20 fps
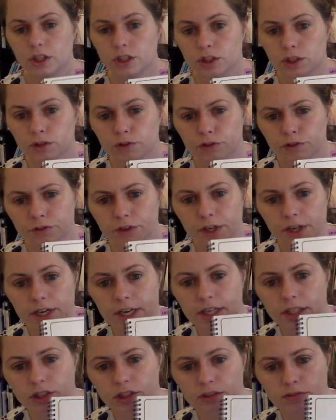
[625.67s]
So for
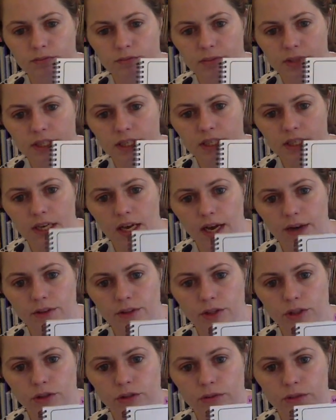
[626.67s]
variation B, I
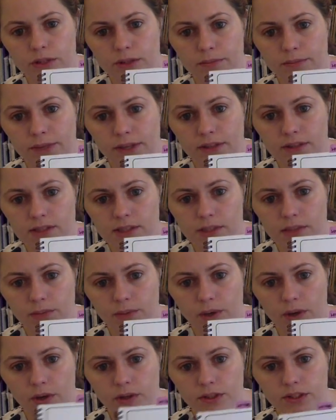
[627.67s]
would do some bouncing
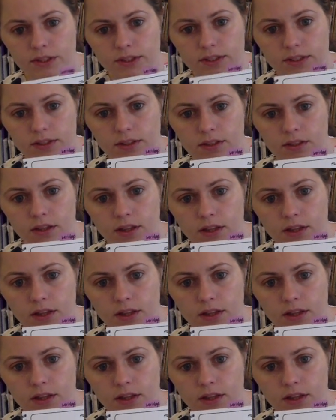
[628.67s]
balls,